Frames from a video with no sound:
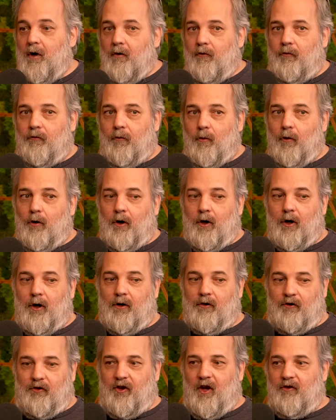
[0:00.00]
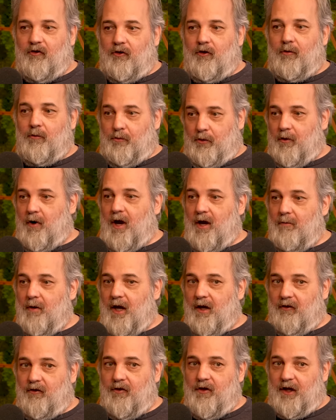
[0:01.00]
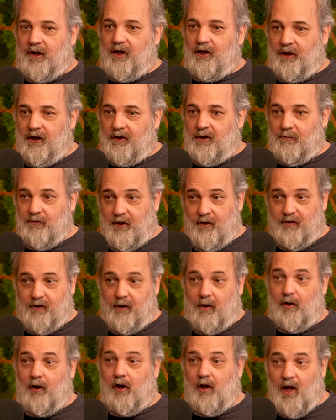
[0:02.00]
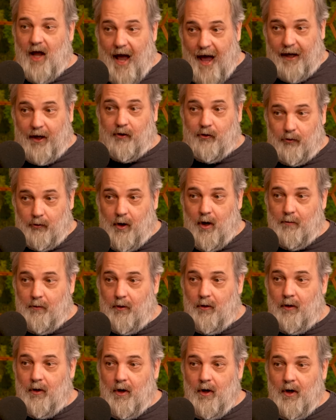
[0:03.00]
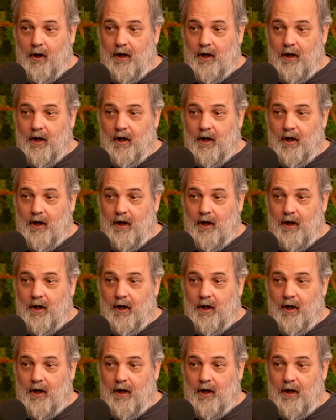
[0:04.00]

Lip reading: for sentient primates that can get themselves in a lot of trouble